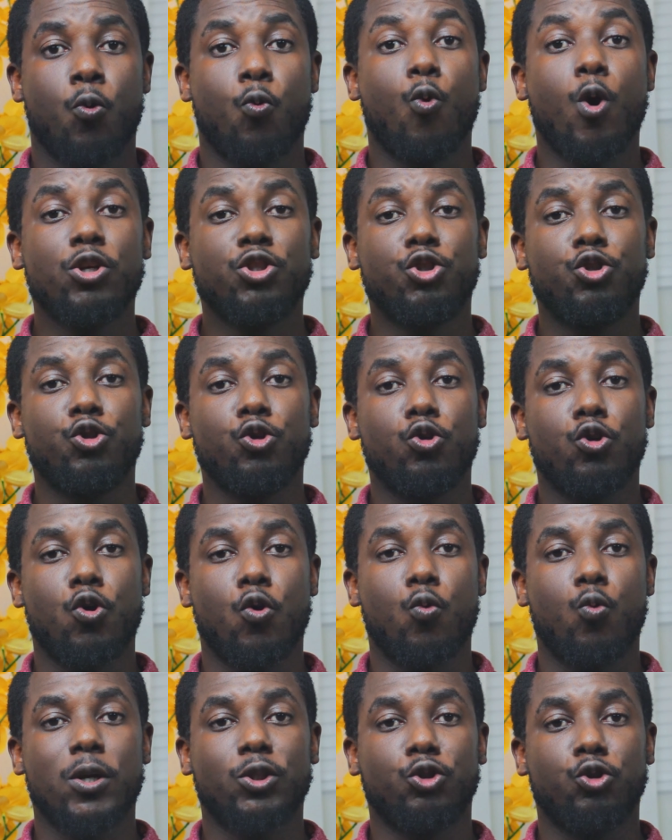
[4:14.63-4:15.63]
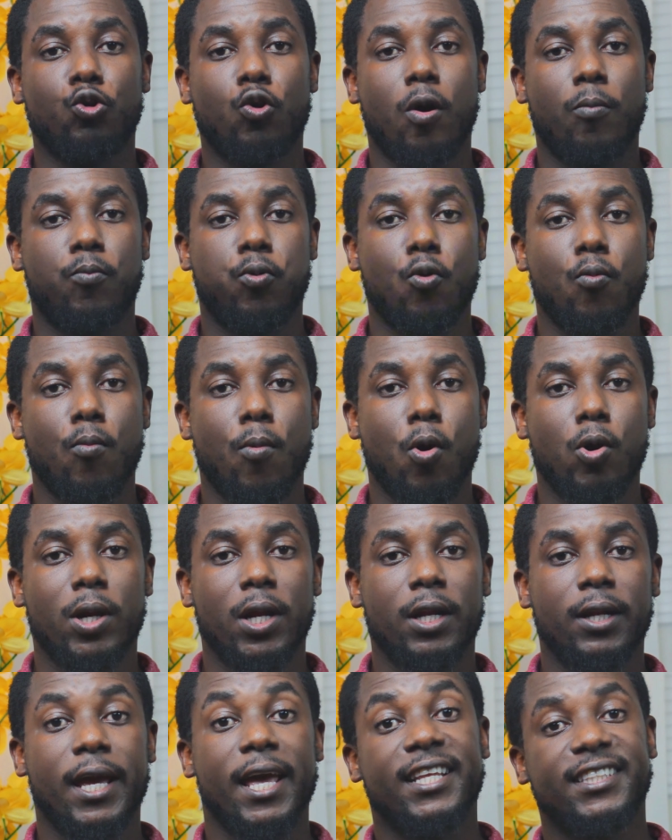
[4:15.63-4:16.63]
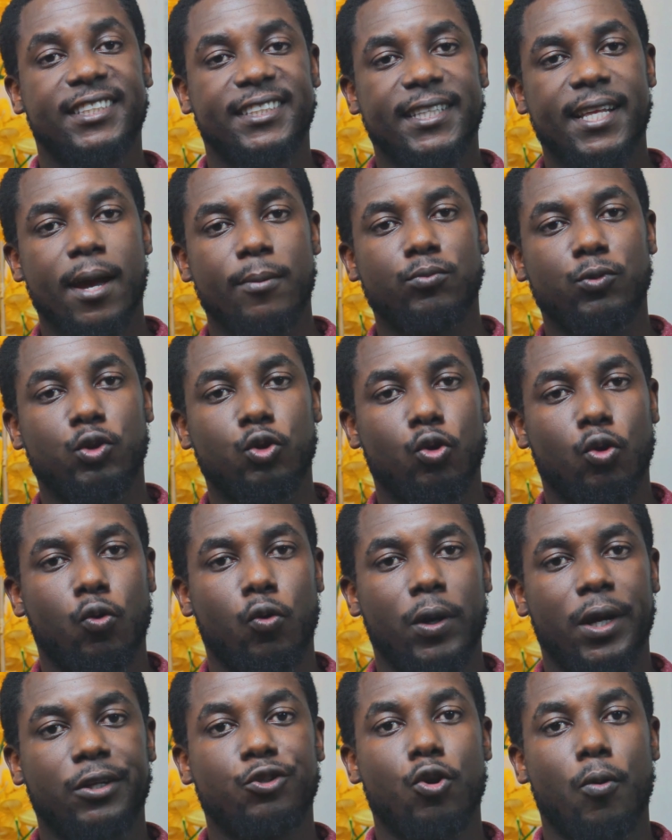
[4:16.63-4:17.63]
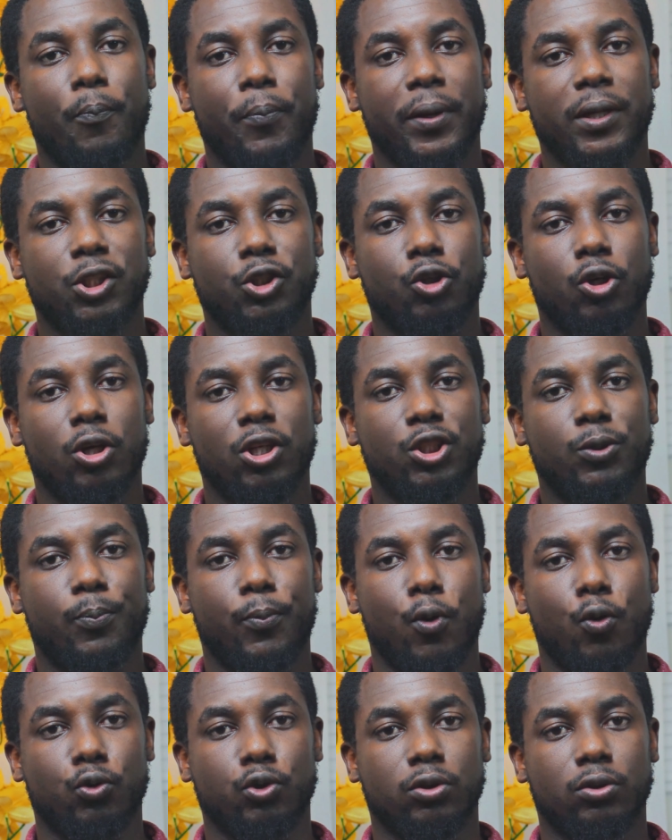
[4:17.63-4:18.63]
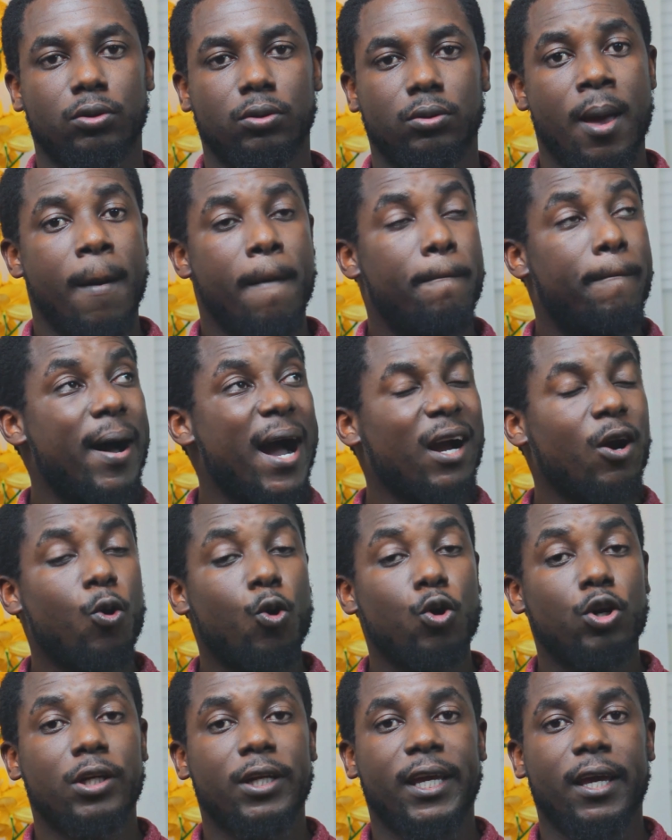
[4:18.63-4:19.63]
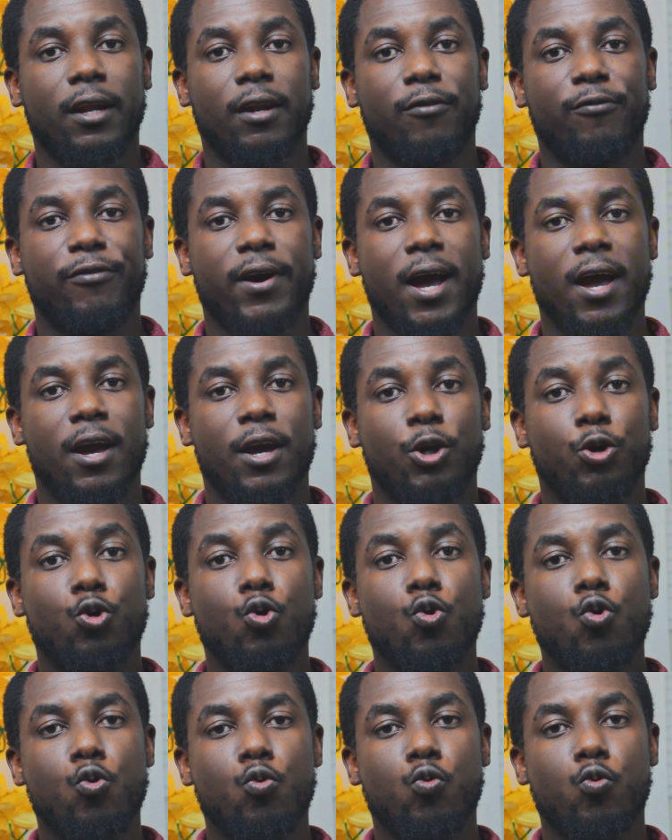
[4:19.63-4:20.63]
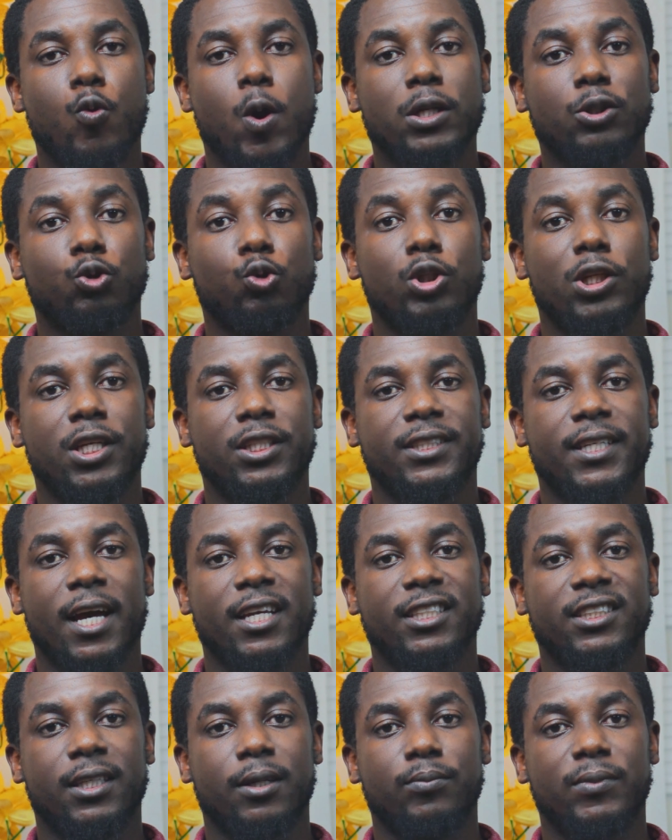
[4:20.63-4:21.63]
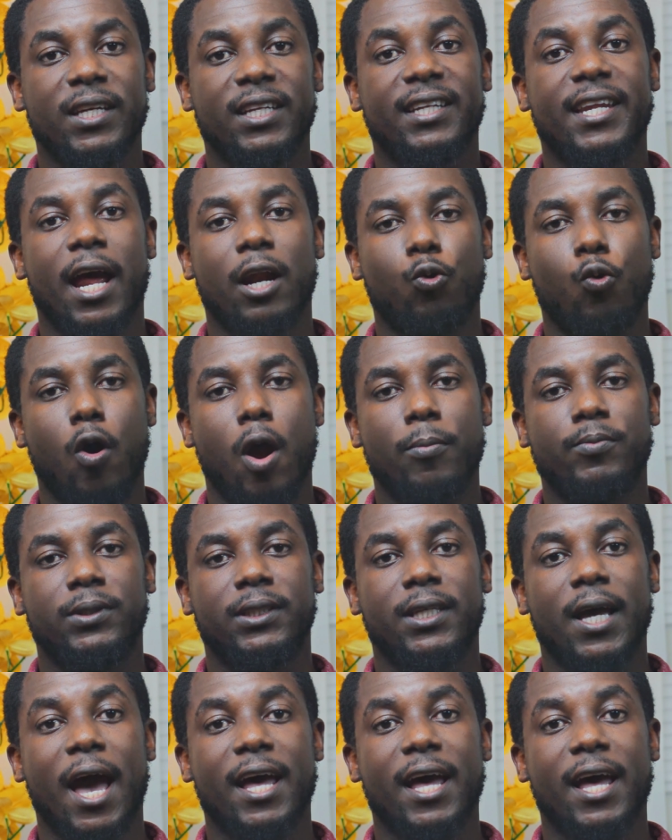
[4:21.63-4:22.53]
Once you know what you are promoting, it's time to create your Pinterest post. Back on Canva, you want to design something that grabs